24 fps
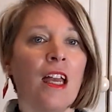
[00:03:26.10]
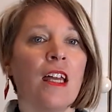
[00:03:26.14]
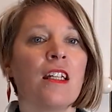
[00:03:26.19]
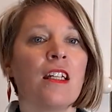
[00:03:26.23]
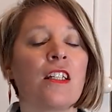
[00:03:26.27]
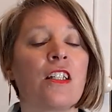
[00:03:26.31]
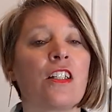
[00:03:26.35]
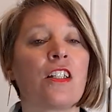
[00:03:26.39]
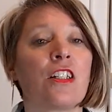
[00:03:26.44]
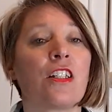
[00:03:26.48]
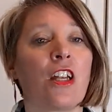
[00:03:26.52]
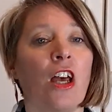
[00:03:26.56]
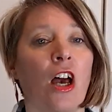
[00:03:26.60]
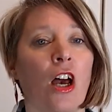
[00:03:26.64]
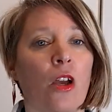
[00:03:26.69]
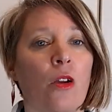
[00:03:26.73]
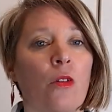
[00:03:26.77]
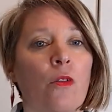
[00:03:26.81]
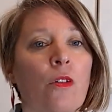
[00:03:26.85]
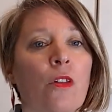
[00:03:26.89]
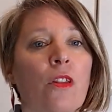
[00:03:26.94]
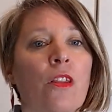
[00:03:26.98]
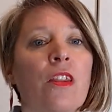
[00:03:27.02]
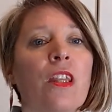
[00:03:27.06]
so
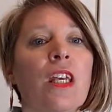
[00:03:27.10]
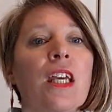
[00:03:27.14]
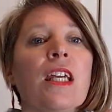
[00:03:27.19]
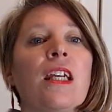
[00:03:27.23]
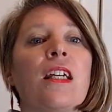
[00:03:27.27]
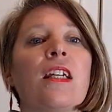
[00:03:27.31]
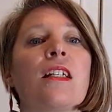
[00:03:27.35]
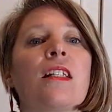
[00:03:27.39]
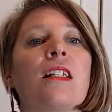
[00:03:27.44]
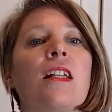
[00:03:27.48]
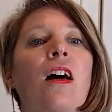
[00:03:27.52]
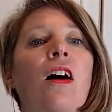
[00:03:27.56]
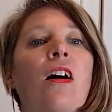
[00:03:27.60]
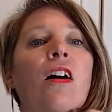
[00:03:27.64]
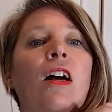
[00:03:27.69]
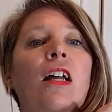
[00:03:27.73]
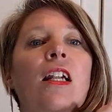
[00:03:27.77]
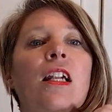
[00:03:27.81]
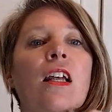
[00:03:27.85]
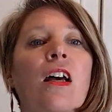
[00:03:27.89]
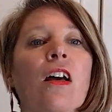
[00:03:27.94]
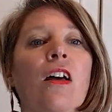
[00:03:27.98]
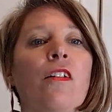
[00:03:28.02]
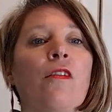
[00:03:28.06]
things that I
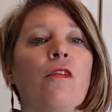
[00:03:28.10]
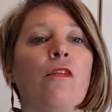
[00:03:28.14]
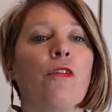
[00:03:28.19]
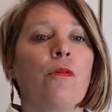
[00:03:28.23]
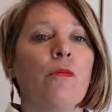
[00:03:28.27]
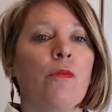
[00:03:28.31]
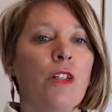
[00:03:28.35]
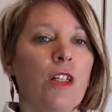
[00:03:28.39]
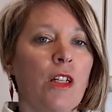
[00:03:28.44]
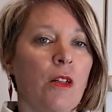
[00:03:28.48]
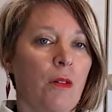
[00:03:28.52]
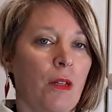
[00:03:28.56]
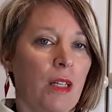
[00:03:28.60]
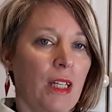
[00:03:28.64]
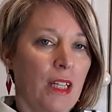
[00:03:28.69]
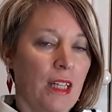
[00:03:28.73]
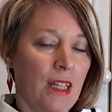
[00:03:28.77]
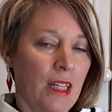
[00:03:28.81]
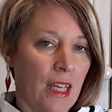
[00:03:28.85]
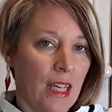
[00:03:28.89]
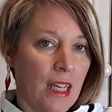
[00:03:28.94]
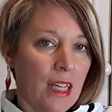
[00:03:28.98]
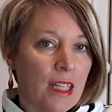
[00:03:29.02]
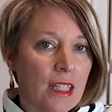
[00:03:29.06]
learned from doing
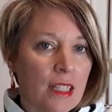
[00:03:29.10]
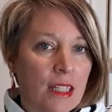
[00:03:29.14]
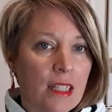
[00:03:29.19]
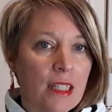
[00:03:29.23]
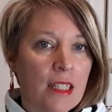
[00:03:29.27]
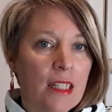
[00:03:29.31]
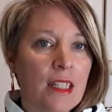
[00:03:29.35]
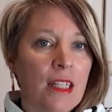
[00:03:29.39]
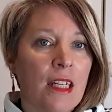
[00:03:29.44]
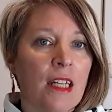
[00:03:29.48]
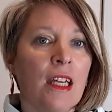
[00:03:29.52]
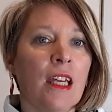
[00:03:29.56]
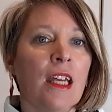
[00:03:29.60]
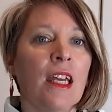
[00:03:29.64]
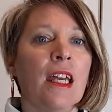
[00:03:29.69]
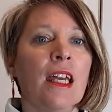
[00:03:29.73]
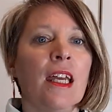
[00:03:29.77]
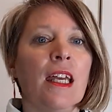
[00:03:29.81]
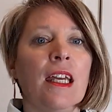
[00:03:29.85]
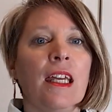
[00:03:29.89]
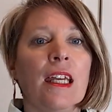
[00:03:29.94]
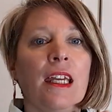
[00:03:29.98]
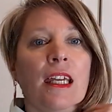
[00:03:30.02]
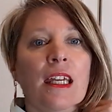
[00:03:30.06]
this
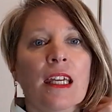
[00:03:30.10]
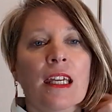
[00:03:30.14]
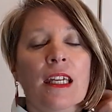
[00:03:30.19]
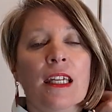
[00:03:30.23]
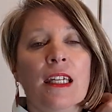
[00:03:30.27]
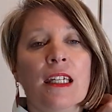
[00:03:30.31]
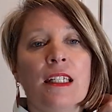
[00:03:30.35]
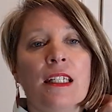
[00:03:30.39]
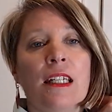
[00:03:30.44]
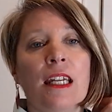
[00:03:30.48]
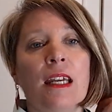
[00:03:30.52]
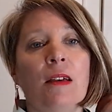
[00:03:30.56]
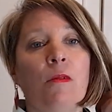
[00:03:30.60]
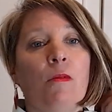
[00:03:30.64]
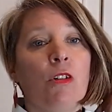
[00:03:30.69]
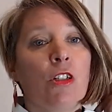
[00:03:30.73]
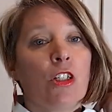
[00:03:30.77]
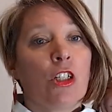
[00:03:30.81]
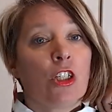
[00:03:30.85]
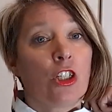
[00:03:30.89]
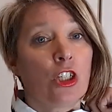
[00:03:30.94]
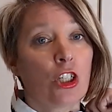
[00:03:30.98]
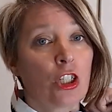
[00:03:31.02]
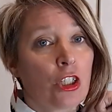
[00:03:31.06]
is it was
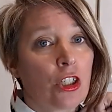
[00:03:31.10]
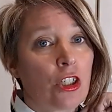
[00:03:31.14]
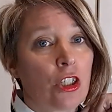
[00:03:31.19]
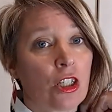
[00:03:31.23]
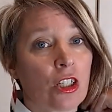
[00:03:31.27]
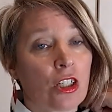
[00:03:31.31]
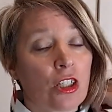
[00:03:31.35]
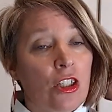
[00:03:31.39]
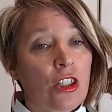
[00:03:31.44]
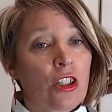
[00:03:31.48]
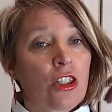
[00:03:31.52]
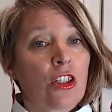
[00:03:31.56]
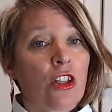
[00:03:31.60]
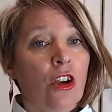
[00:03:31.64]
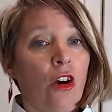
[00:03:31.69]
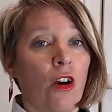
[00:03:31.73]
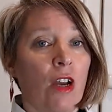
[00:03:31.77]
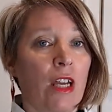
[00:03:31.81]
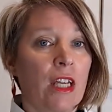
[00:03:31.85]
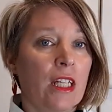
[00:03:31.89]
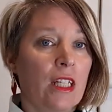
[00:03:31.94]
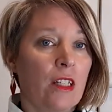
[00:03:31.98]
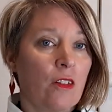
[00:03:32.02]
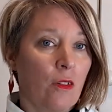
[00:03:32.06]
a good
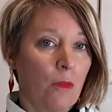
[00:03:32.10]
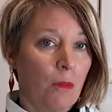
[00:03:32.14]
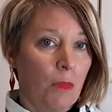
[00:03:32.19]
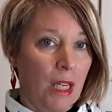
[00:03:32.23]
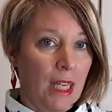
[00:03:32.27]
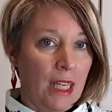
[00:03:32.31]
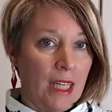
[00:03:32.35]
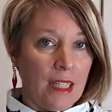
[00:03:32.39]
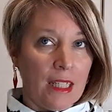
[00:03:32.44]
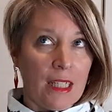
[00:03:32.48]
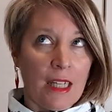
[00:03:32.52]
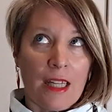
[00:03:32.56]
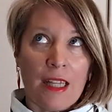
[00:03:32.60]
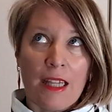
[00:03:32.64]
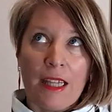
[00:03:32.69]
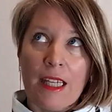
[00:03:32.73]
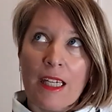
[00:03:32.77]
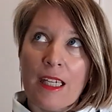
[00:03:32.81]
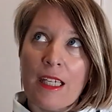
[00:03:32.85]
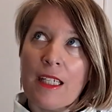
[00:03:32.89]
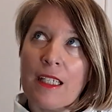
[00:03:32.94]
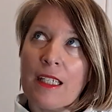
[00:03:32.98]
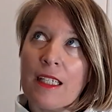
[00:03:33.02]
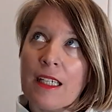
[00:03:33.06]
size for me. So
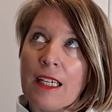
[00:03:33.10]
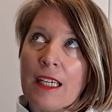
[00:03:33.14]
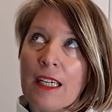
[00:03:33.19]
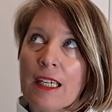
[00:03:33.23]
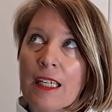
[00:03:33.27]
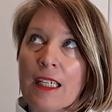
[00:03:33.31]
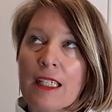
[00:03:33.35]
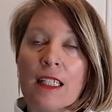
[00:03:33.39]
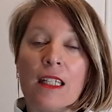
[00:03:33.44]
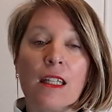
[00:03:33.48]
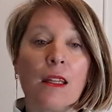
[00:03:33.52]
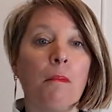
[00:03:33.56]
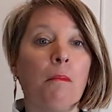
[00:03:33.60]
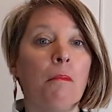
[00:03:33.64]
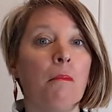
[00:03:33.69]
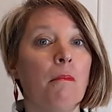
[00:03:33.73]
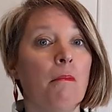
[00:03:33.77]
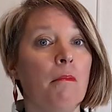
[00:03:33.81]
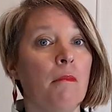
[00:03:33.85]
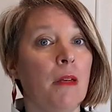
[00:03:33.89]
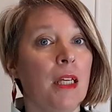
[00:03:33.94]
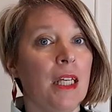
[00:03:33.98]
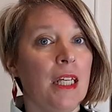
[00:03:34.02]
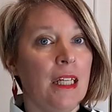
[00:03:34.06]
this is the
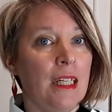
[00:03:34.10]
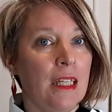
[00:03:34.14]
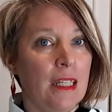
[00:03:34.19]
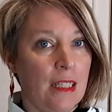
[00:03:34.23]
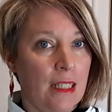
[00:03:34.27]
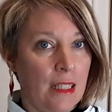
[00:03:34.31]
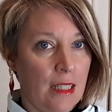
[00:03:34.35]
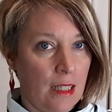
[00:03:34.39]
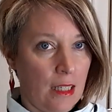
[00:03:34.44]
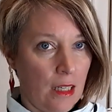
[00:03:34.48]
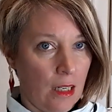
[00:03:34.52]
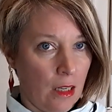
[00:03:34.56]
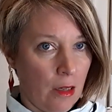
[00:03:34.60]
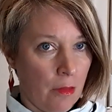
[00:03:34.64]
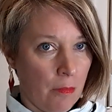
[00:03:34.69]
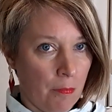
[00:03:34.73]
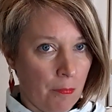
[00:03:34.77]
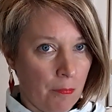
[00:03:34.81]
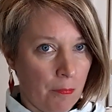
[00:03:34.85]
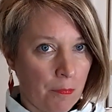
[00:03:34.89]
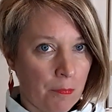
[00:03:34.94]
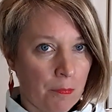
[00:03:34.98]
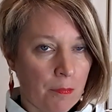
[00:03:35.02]
medium,